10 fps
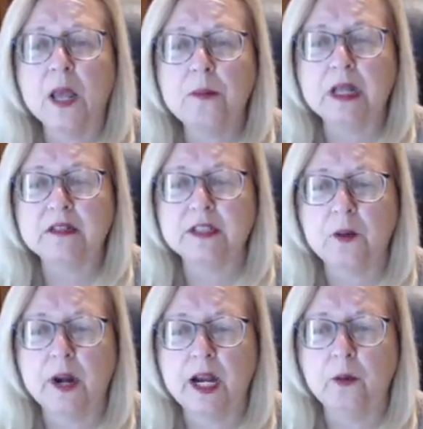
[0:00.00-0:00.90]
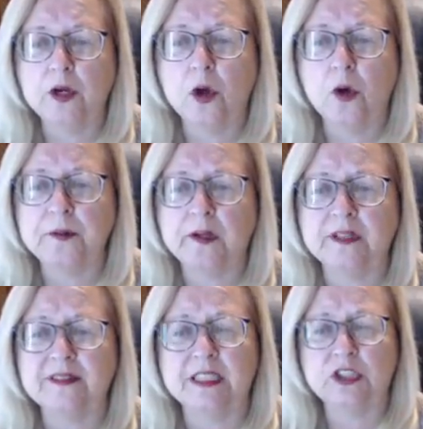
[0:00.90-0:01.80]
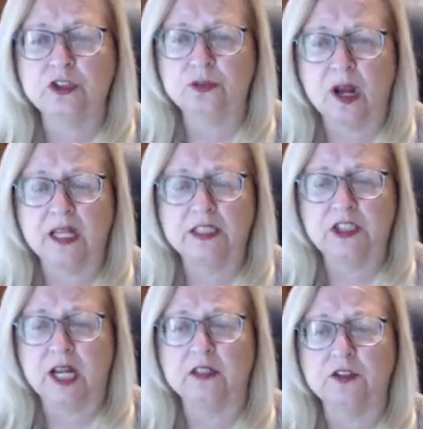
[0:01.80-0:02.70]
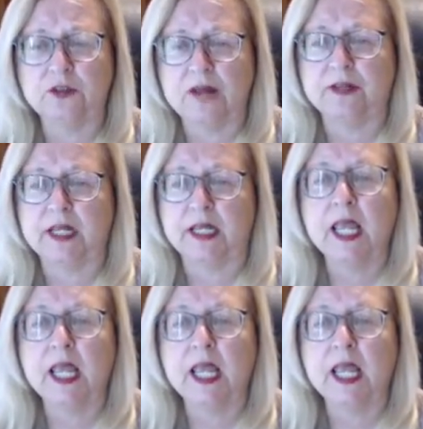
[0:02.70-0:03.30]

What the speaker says: Mexico, heroin, opioids, and child trafficking.